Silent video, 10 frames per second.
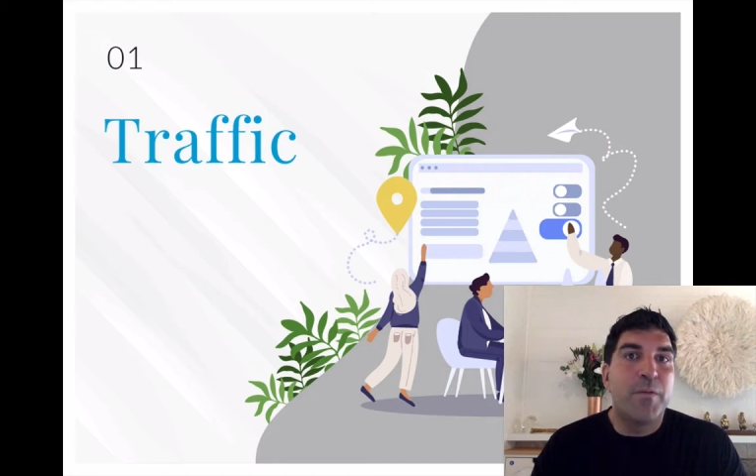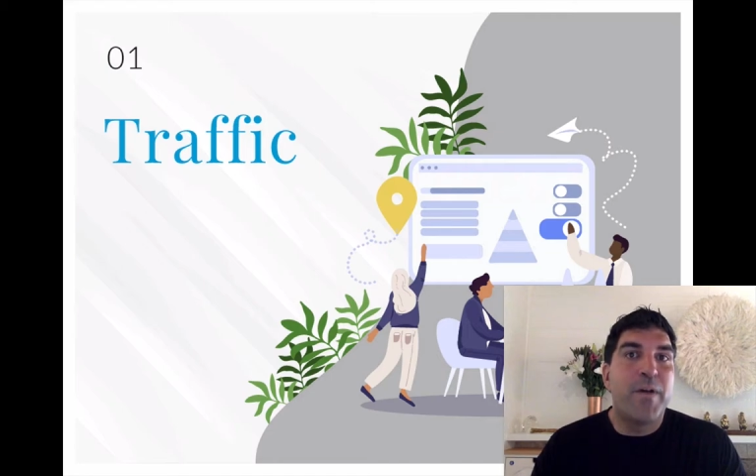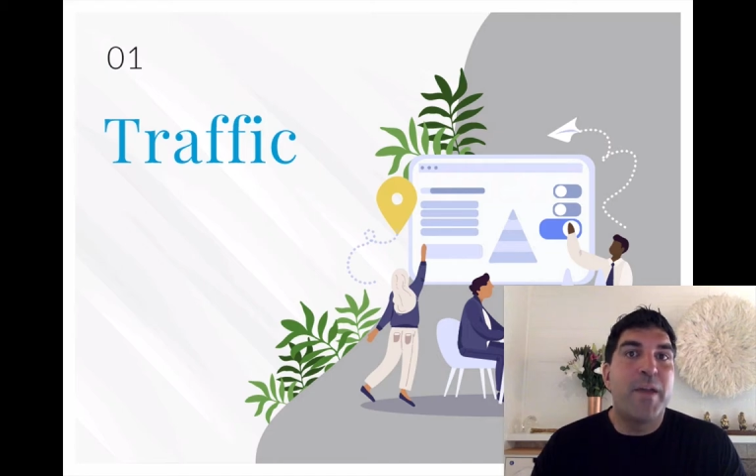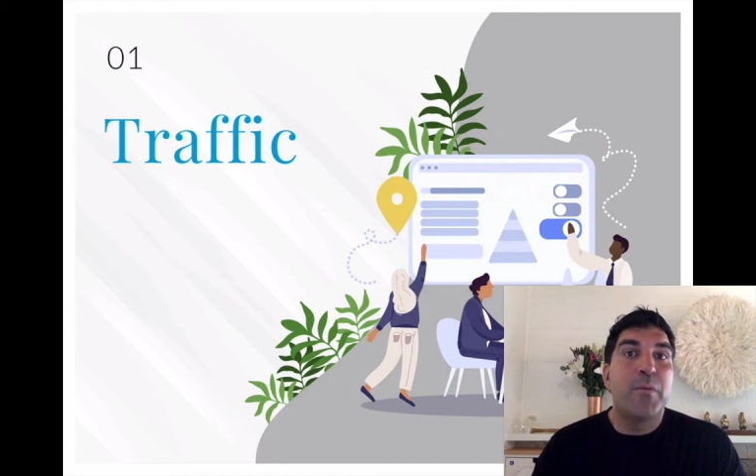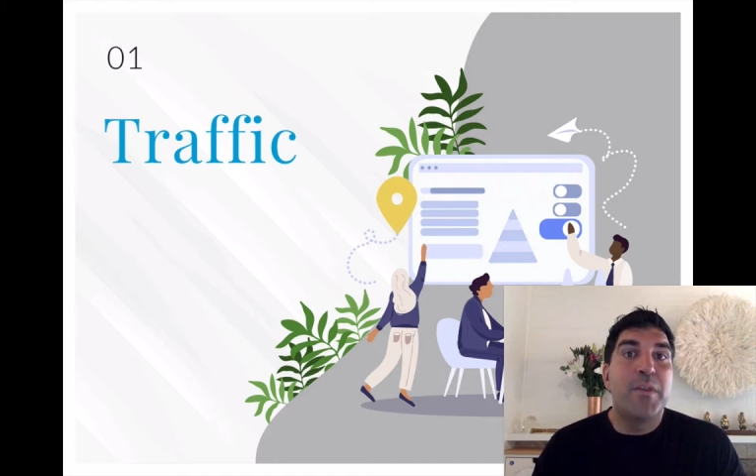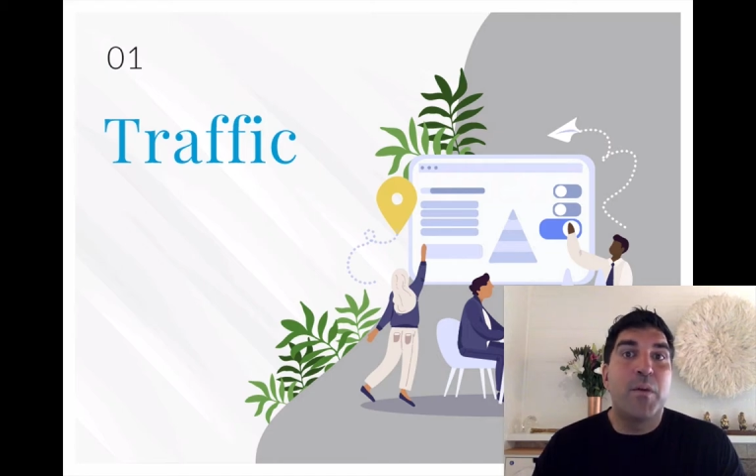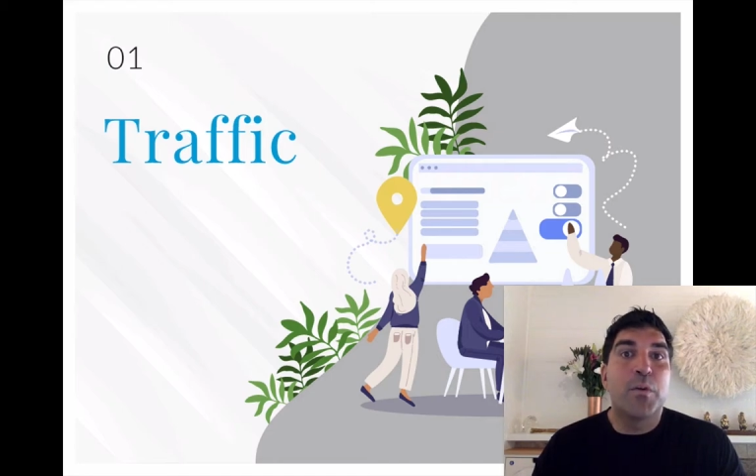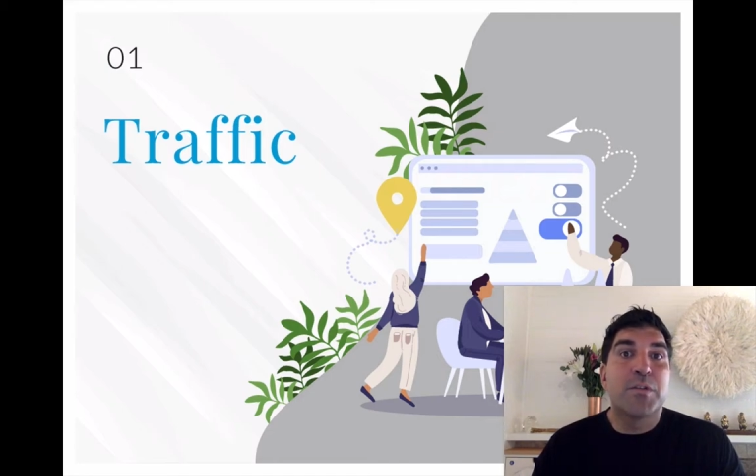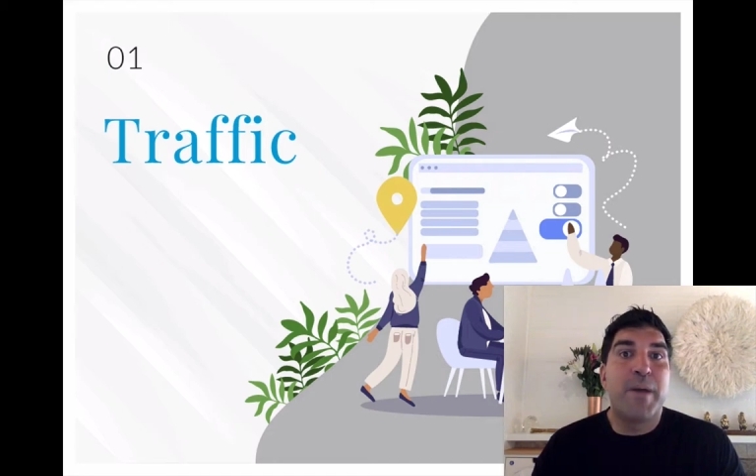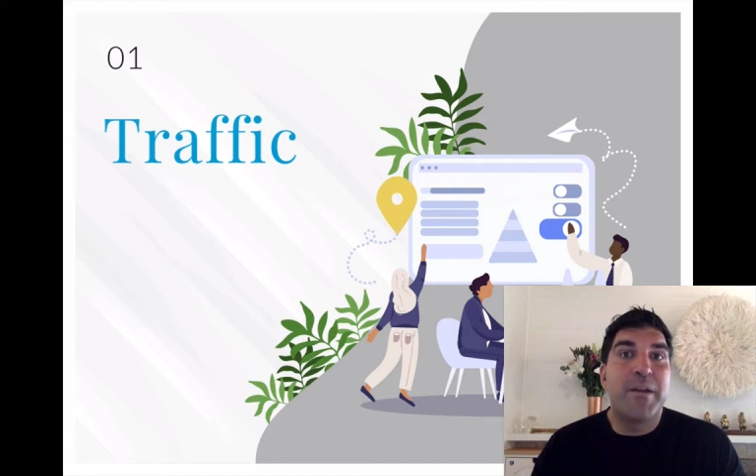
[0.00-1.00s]
You'll find one that
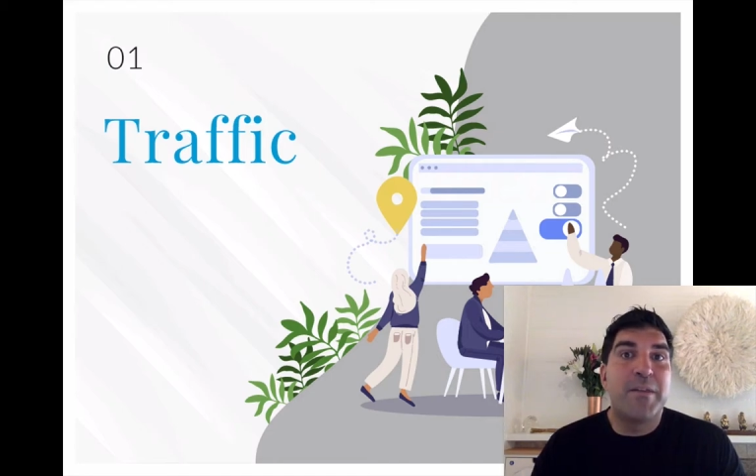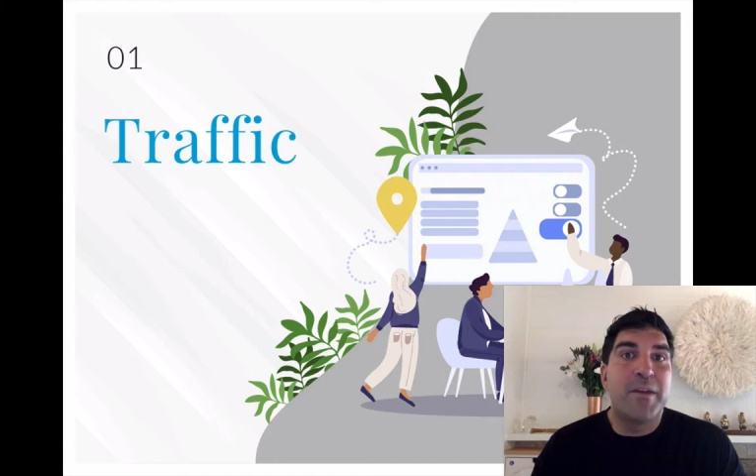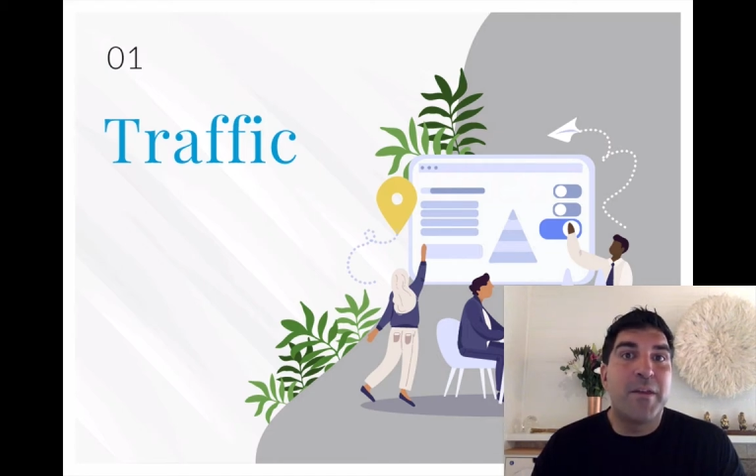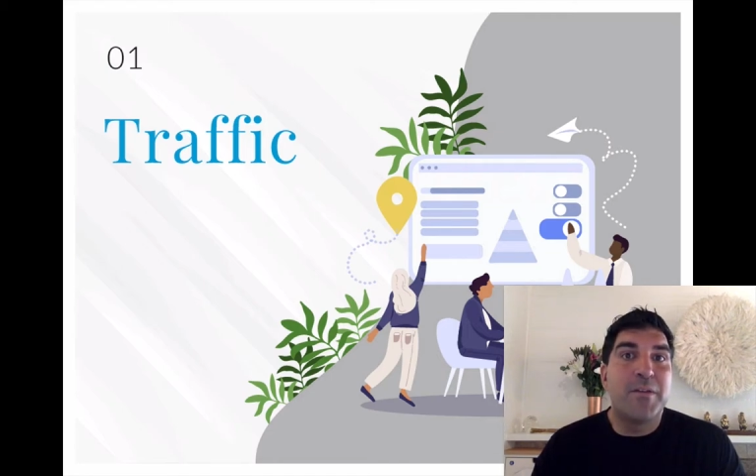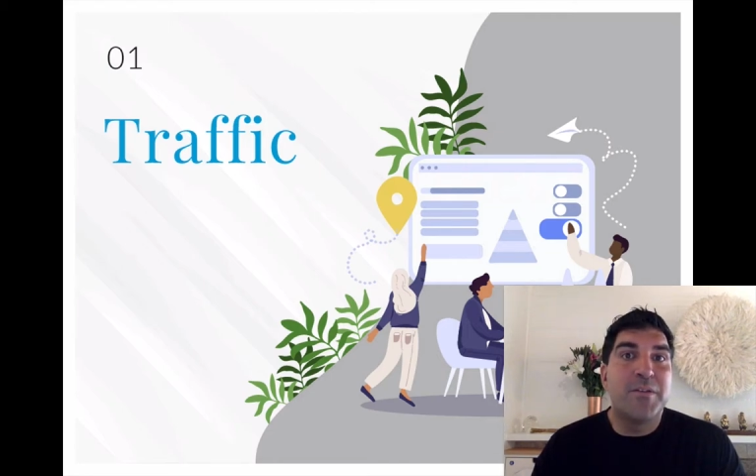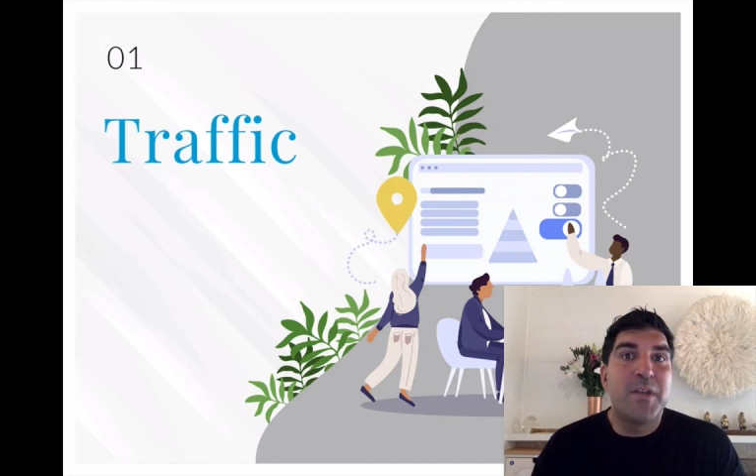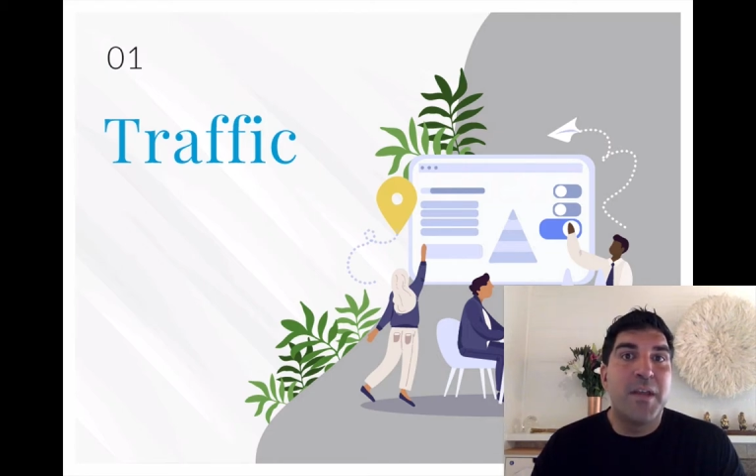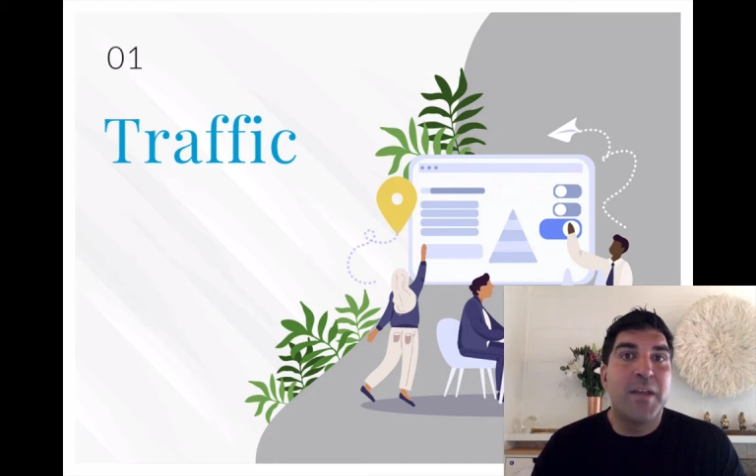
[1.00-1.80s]
works better than others